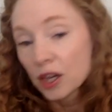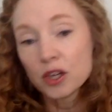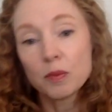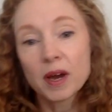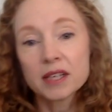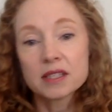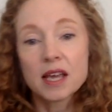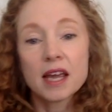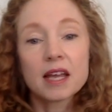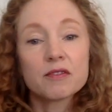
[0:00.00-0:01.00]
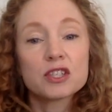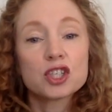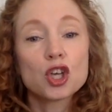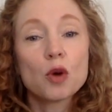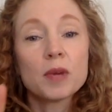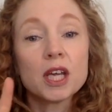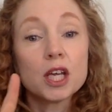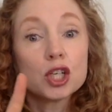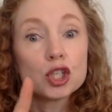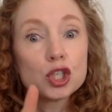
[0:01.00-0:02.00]
You might say, show
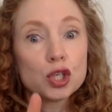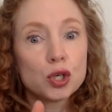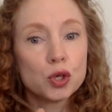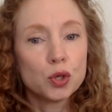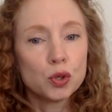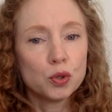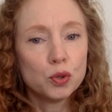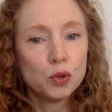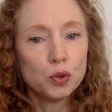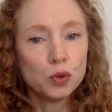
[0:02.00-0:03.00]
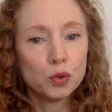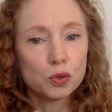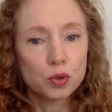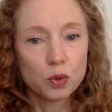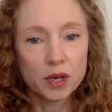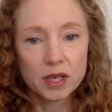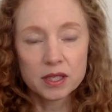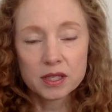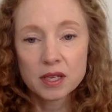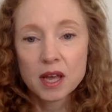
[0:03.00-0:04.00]
me 2
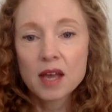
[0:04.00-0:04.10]
toys